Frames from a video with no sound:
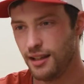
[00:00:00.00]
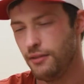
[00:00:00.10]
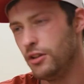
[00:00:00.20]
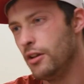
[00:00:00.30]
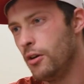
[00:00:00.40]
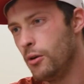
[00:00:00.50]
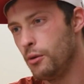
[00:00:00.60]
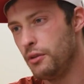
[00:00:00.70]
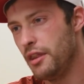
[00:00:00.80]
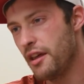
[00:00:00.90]
even
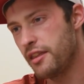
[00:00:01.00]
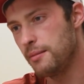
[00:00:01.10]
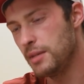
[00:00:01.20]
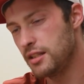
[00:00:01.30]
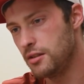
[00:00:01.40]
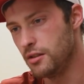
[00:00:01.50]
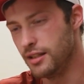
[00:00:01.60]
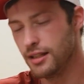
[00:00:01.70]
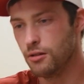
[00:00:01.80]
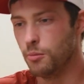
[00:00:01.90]
though nothing makes you
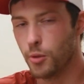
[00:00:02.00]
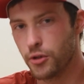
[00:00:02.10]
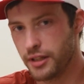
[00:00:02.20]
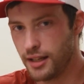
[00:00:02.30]
giggle more